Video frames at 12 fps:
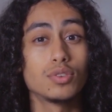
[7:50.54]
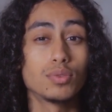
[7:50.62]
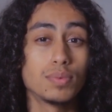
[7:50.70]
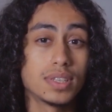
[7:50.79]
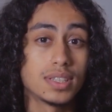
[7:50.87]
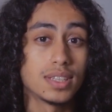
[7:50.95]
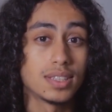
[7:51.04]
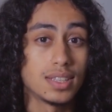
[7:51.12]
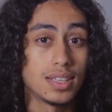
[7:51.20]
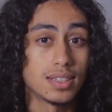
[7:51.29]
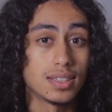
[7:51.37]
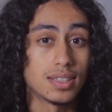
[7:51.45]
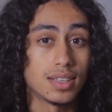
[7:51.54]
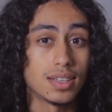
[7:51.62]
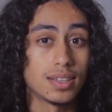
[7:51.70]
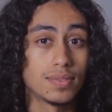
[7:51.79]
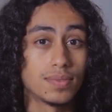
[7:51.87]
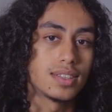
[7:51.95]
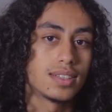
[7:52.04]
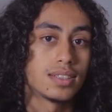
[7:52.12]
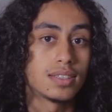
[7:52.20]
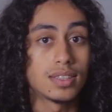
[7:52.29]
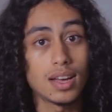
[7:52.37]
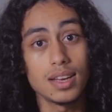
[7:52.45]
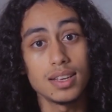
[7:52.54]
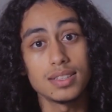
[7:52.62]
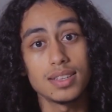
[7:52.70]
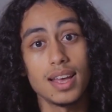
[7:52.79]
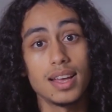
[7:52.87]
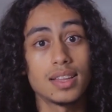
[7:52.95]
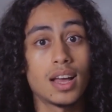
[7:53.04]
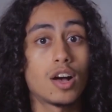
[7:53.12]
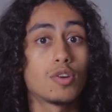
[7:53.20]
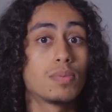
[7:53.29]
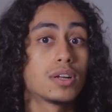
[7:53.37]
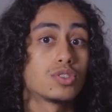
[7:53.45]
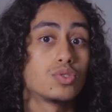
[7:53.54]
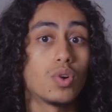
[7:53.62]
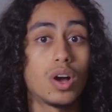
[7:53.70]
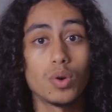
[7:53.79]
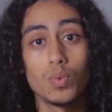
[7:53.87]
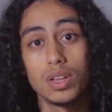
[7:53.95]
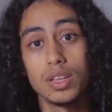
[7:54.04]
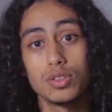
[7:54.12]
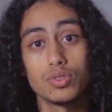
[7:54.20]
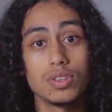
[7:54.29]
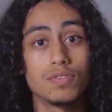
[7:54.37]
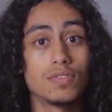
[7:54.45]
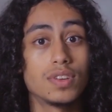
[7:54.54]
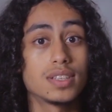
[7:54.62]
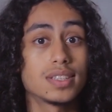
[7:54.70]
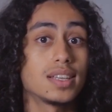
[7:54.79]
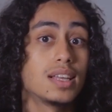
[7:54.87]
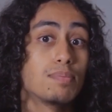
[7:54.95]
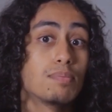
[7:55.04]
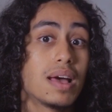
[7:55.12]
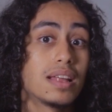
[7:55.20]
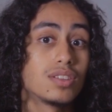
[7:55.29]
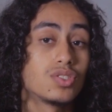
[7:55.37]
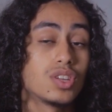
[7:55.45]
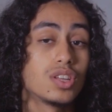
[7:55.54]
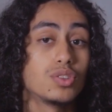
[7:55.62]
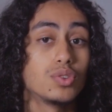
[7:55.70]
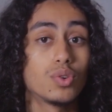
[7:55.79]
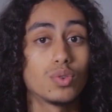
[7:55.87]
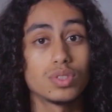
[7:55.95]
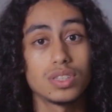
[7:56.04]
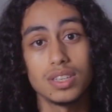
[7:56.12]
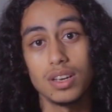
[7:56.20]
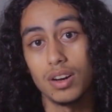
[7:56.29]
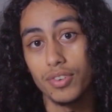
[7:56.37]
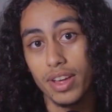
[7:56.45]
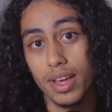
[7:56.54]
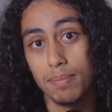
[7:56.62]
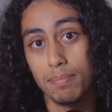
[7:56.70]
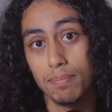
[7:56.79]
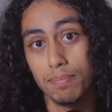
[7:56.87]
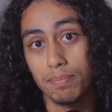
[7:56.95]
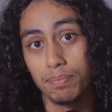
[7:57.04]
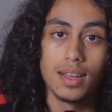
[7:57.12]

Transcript: your business needs, size, and how much you are willing to invest in managing your CRM.